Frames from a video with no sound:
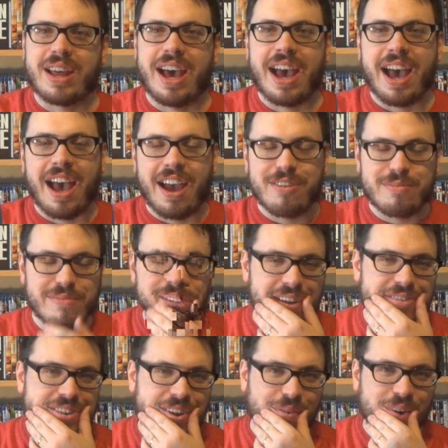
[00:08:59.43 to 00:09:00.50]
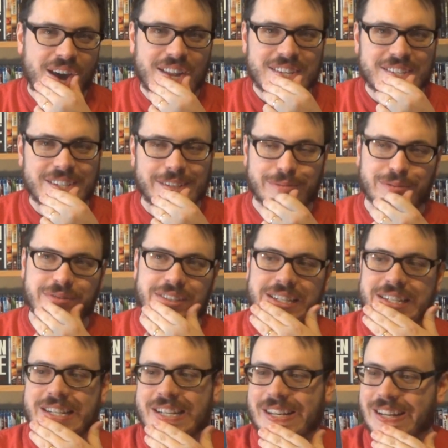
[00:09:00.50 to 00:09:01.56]
I remember after I watched this
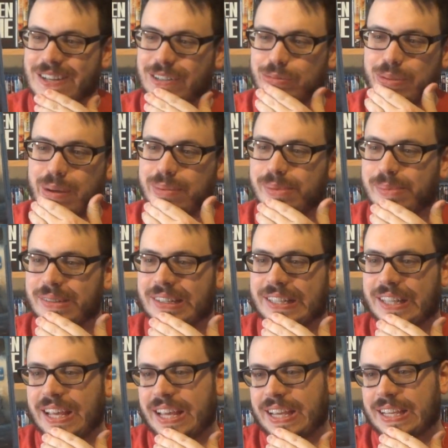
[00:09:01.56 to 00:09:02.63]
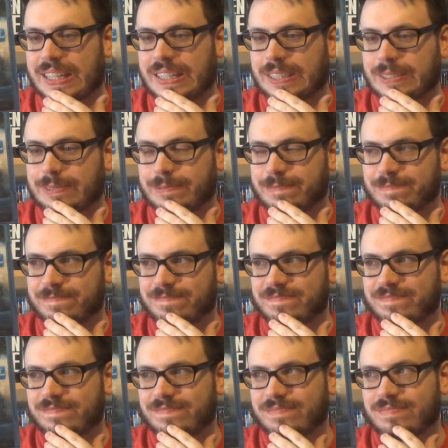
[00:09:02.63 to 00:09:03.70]
movie, I was probably like
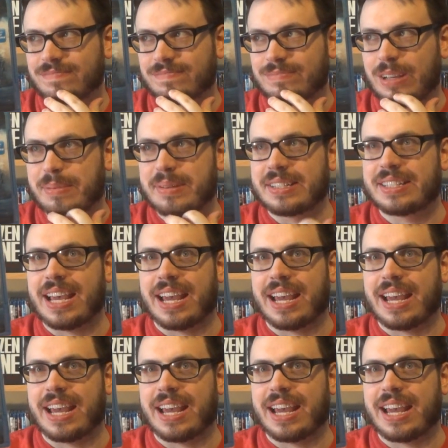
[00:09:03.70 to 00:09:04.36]
maybe